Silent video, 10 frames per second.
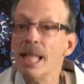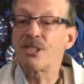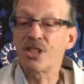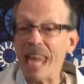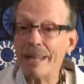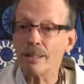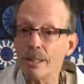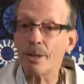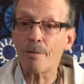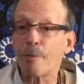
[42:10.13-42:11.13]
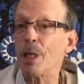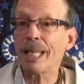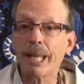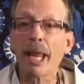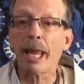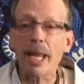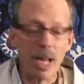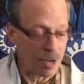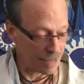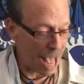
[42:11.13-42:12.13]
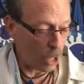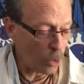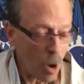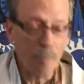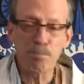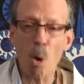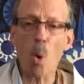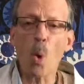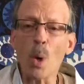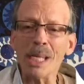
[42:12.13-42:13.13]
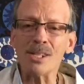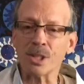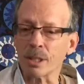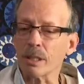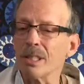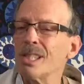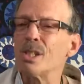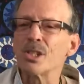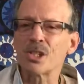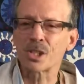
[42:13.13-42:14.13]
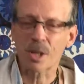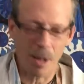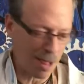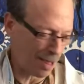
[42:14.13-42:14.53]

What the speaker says: Let's get a little freaky now, boys and girls.